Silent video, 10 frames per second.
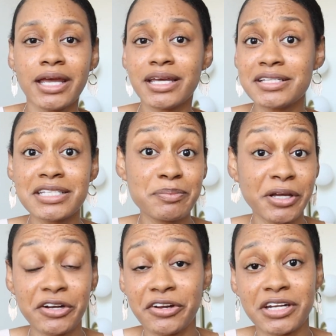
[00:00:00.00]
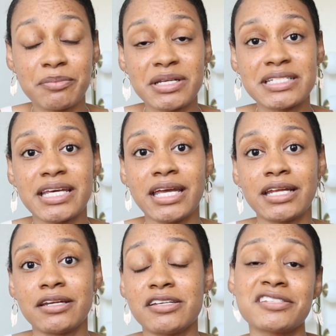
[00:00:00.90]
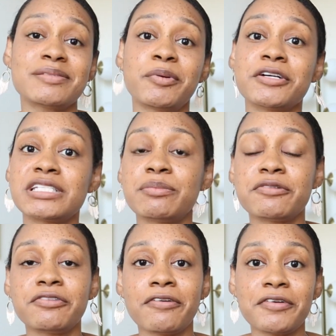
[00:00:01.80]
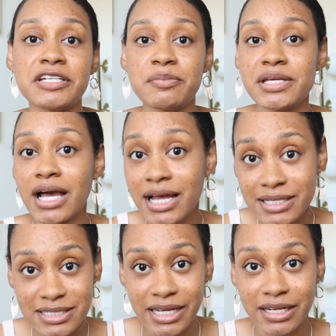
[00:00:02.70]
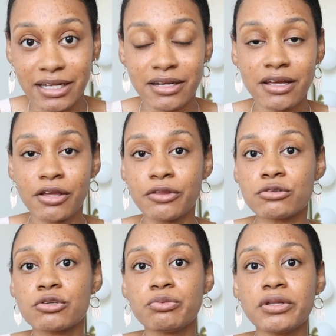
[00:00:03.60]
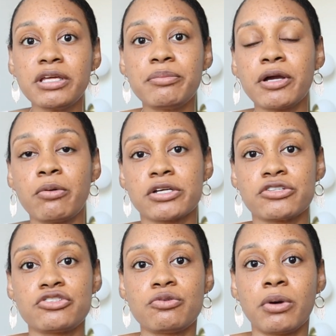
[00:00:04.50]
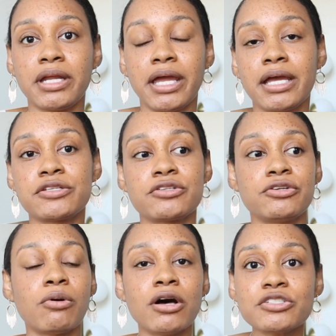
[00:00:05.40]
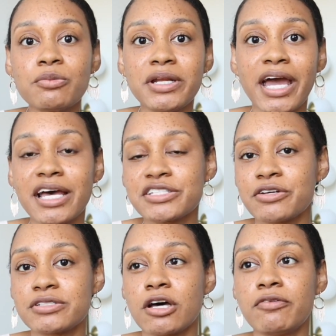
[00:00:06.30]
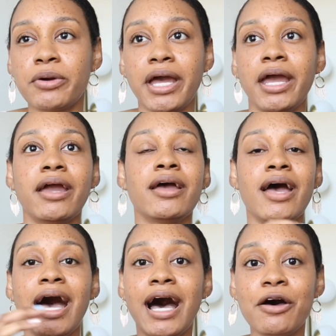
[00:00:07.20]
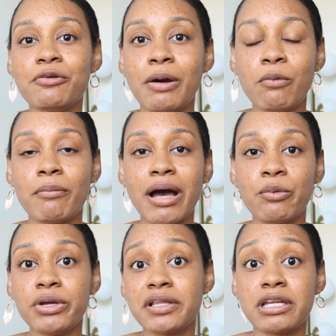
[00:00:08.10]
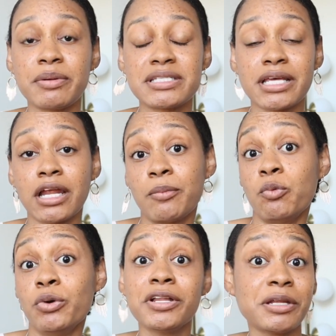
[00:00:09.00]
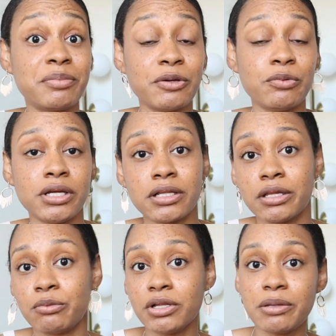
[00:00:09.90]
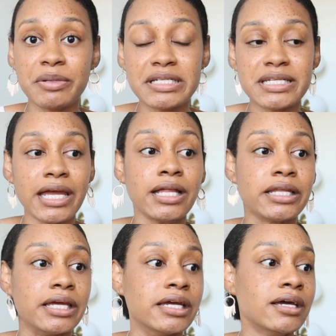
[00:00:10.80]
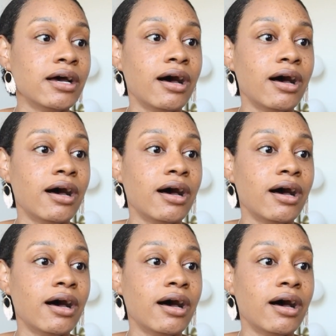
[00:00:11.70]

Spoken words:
Is this planner going to be dated? Does this person prefer for it to be undated? Those are really big questions you want to answer. You also want to ask yourself, okay, how do I want my weekly to be set up? Will it be weekly? Will it be daily?